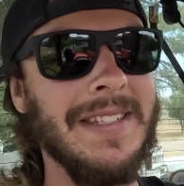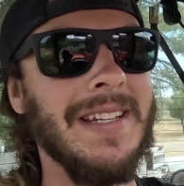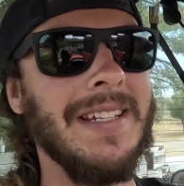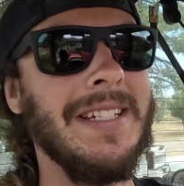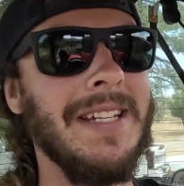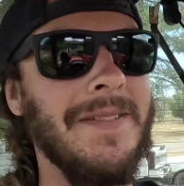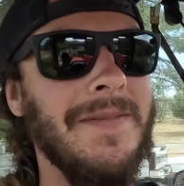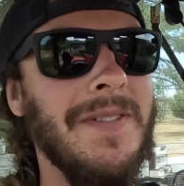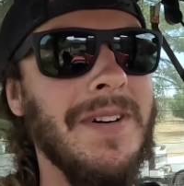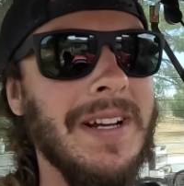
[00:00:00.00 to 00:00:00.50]

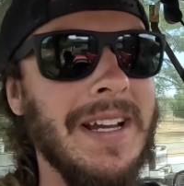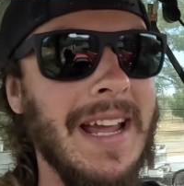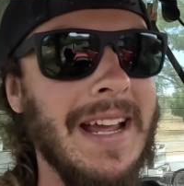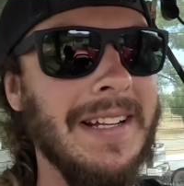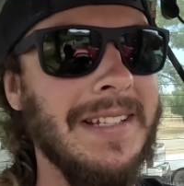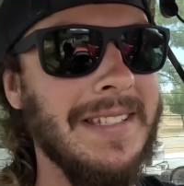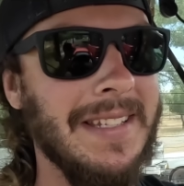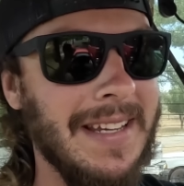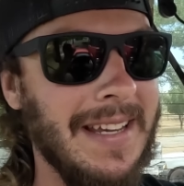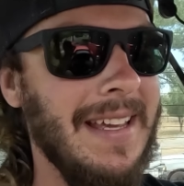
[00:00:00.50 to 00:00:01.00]
16-foot
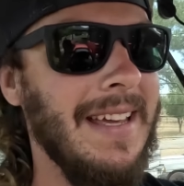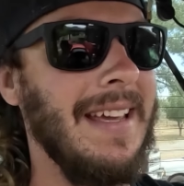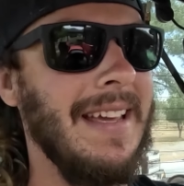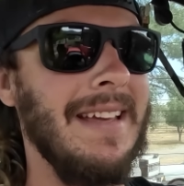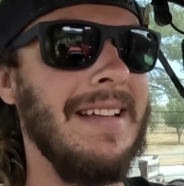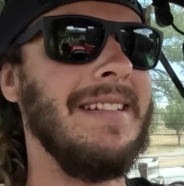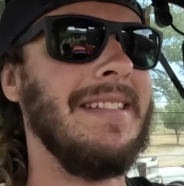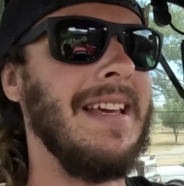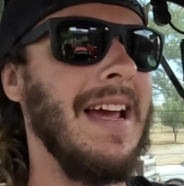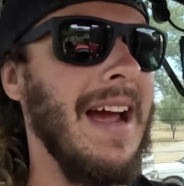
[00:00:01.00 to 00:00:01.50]
gates
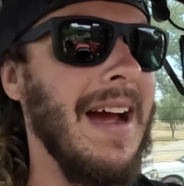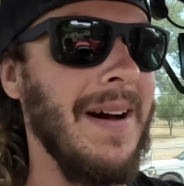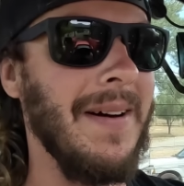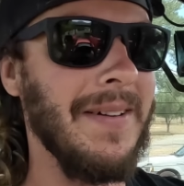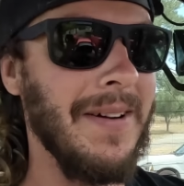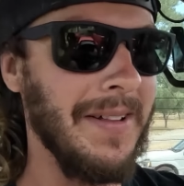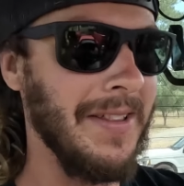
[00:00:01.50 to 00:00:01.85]
in town.